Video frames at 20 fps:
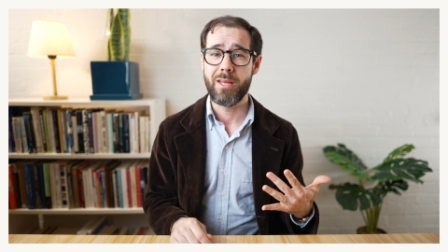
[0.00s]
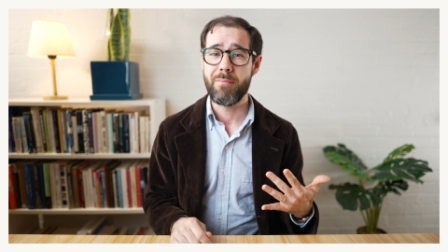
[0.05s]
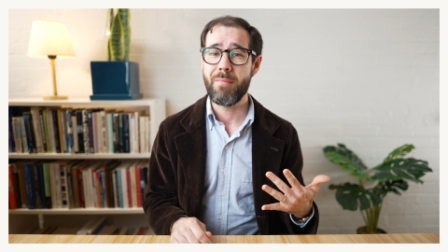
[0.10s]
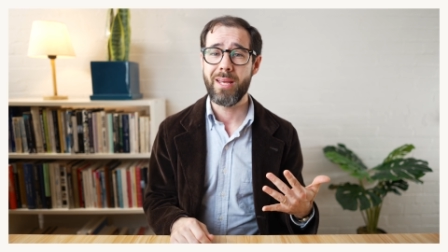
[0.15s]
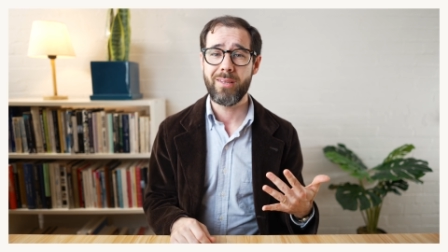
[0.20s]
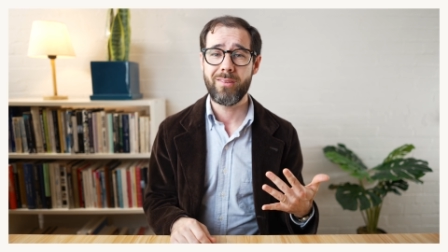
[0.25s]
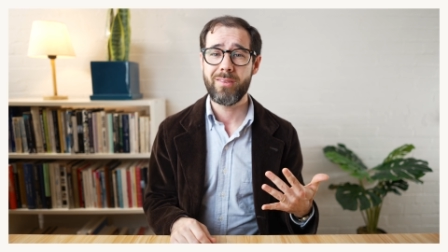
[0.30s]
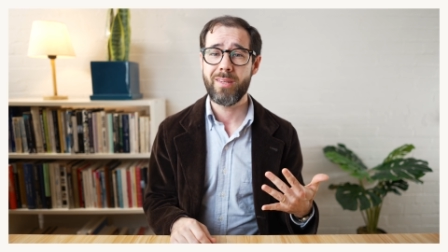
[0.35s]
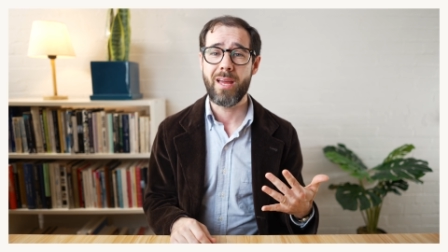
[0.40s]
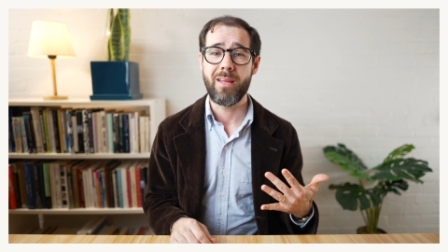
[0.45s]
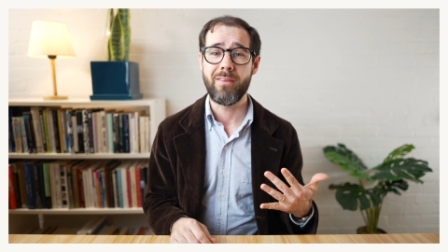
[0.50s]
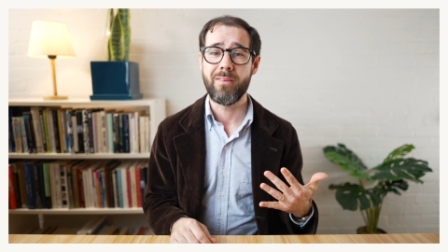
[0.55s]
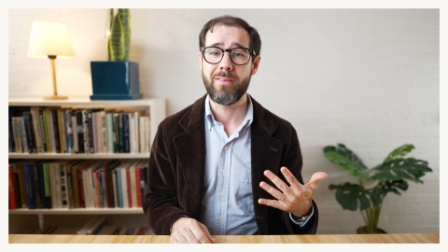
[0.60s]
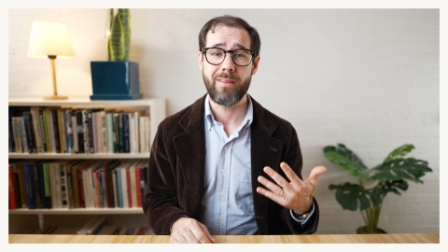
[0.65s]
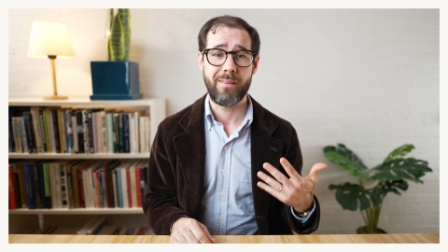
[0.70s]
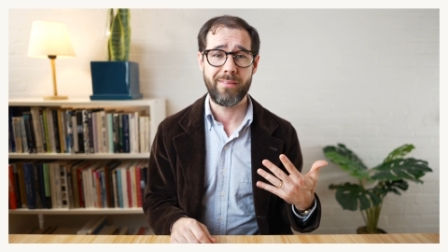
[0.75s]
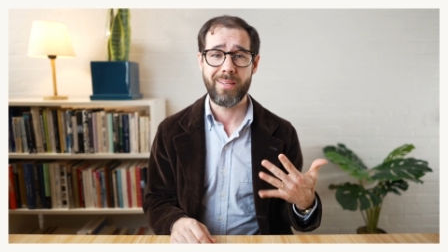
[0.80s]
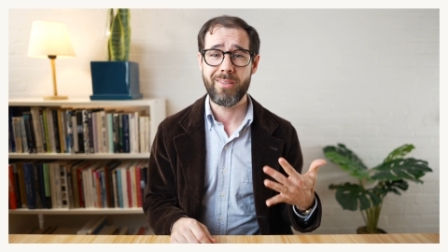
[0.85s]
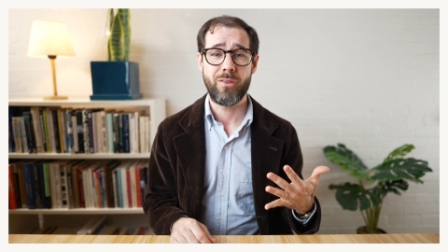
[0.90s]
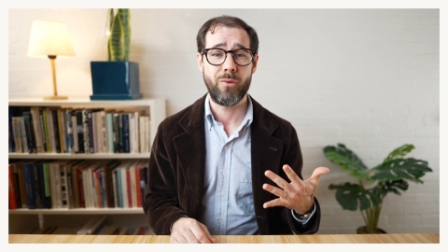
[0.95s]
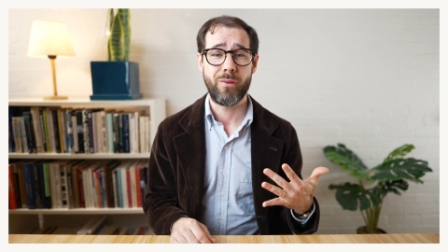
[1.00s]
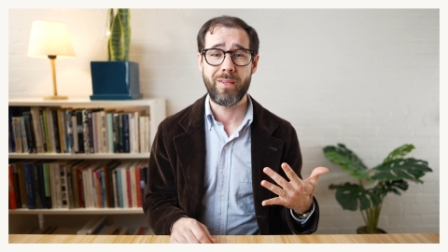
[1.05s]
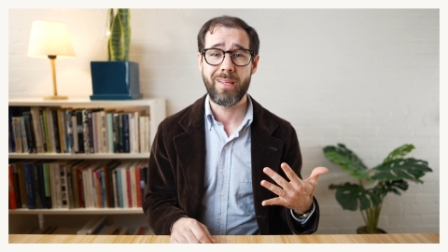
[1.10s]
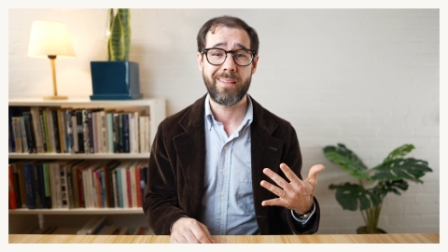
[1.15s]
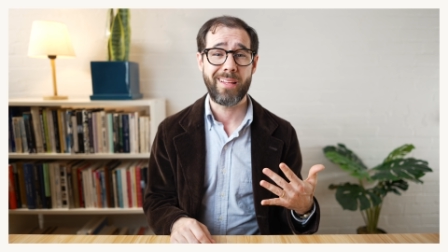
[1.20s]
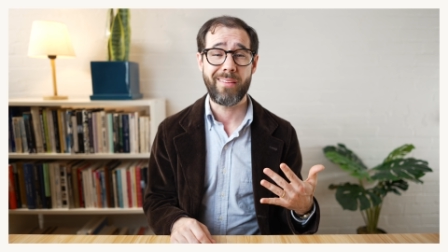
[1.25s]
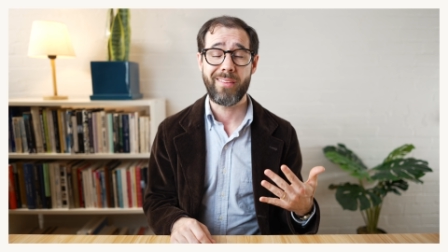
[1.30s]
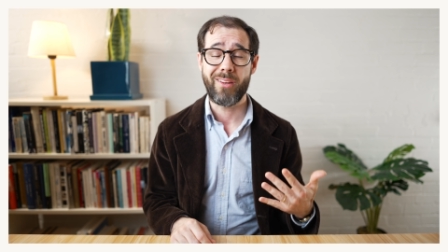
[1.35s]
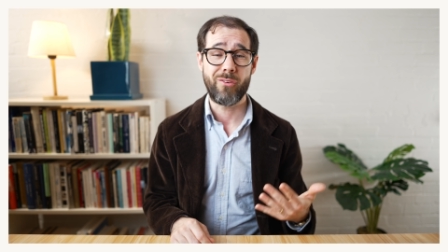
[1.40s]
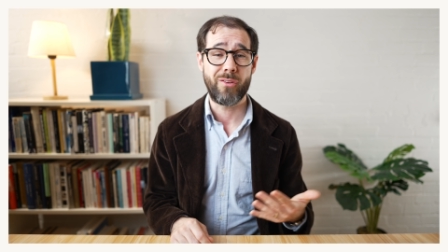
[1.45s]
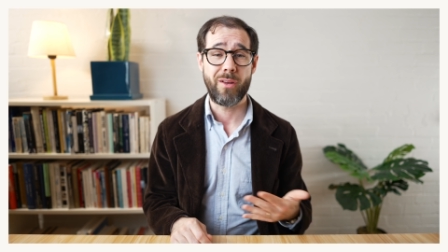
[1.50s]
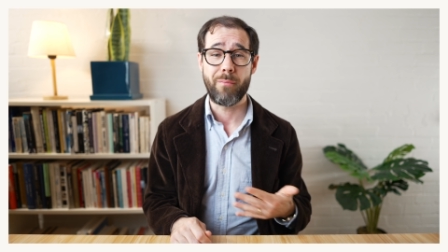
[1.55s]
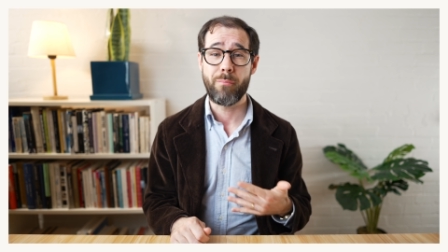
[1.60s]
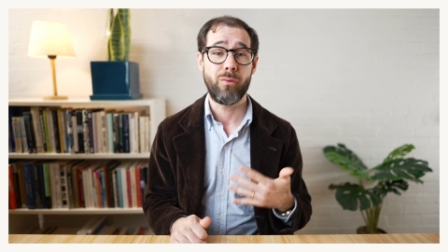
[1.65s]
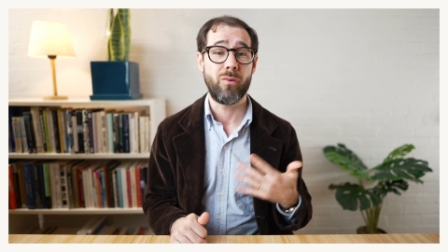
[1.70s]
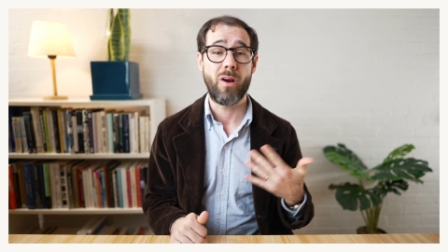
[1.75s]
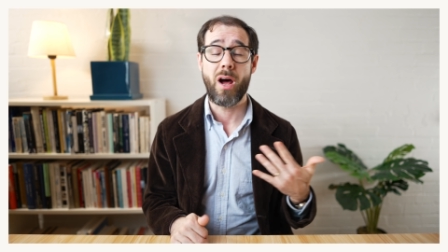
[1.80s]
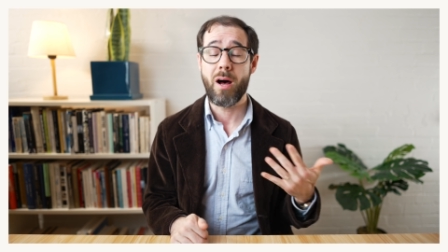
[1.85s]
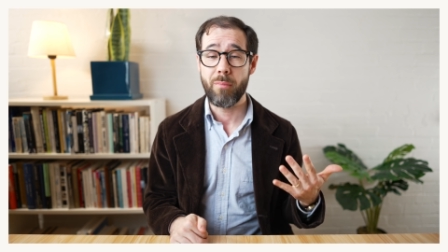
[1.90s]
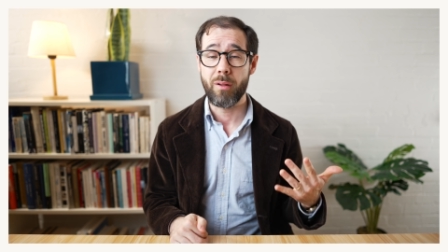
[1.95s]
make sense unless you think that there's a
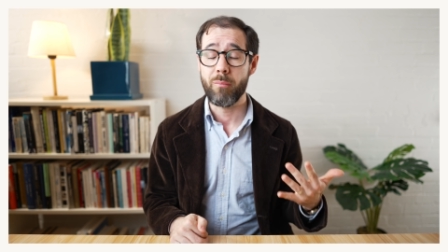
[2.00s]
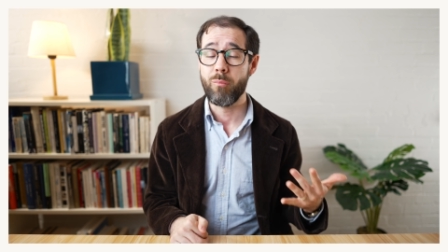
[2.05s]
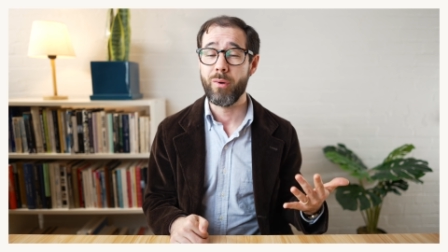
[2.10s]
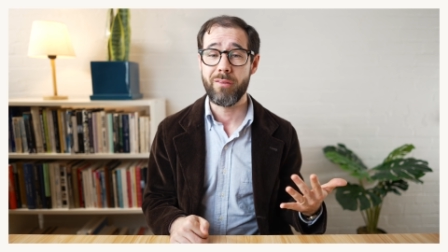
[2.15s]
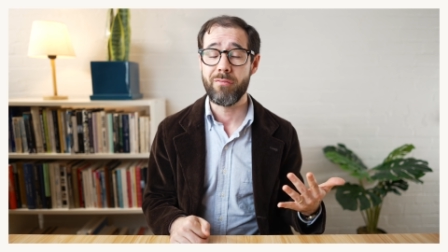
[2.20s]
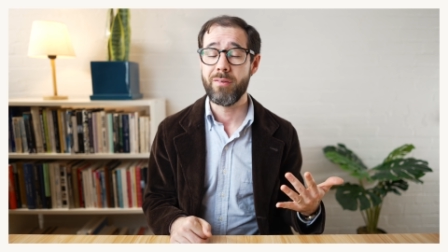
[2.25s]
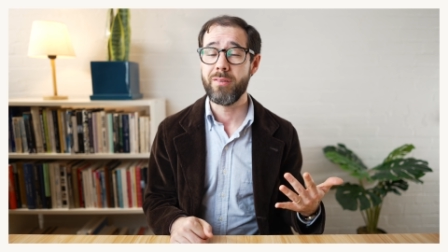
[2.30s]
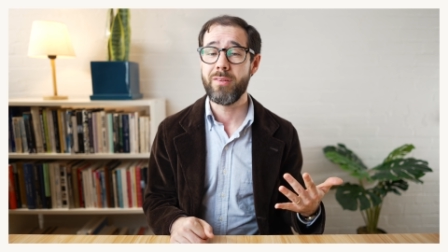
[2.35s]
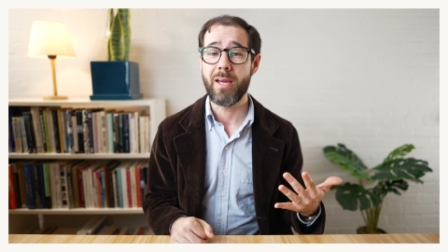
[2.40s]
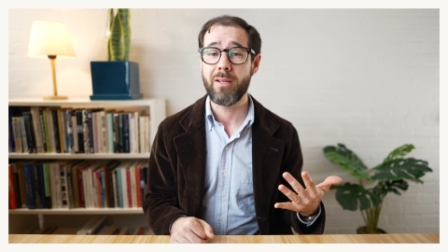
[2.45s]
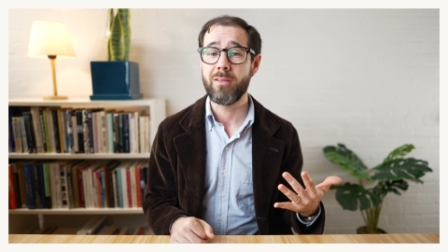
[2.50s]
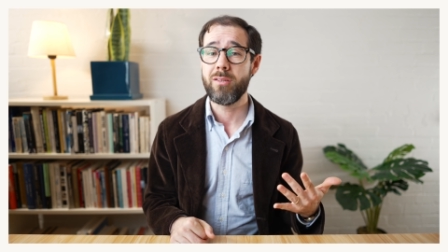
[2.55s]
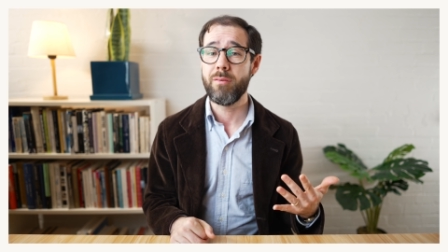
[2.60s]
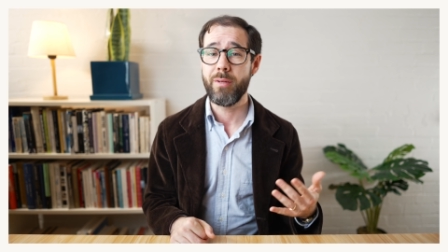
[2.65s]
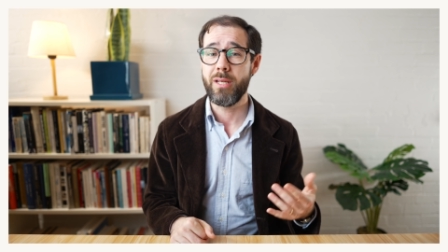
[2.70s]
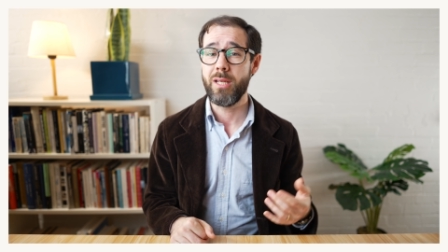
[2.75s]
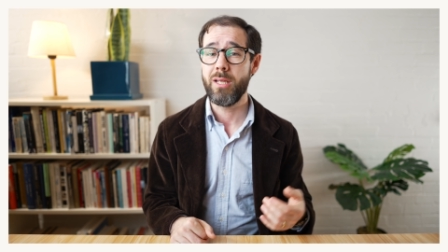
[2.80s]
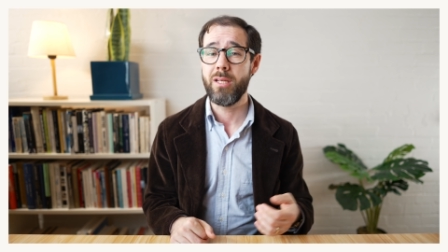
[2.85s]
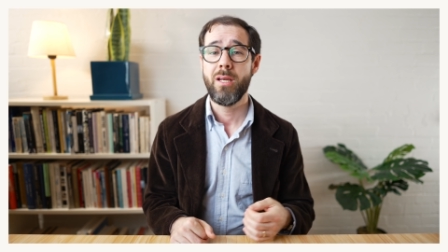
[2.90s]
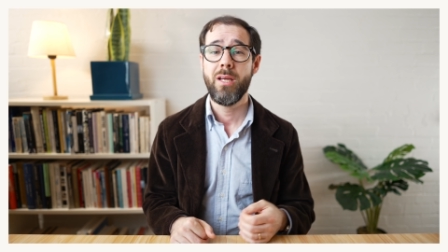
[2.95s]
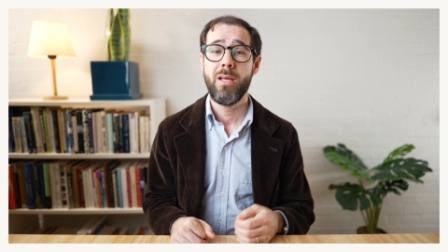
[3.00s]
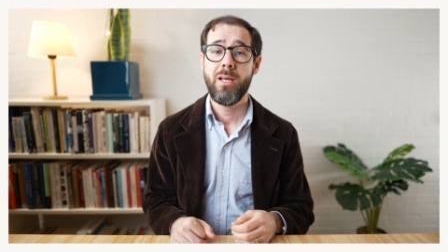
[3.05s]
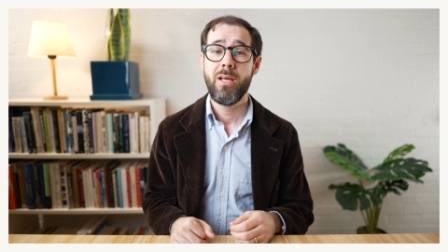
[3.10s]
problem with vasectomy.